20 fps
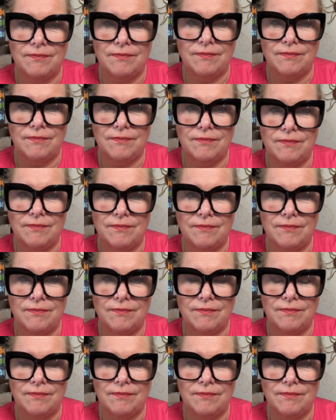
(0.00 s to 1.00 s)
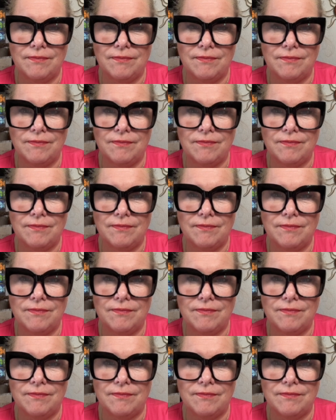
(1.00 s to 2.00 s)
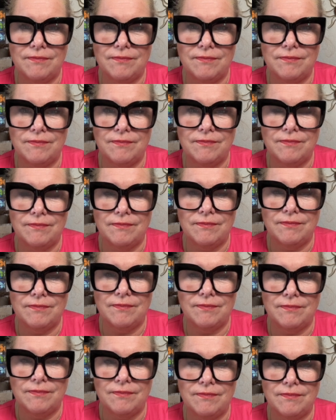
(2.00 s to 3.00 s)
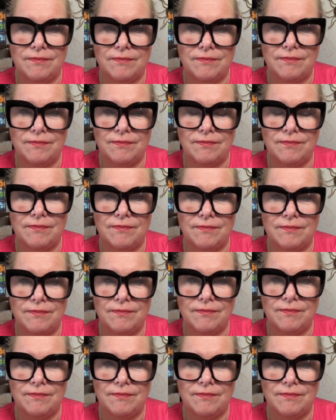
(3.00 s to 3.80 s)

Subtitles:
(silent)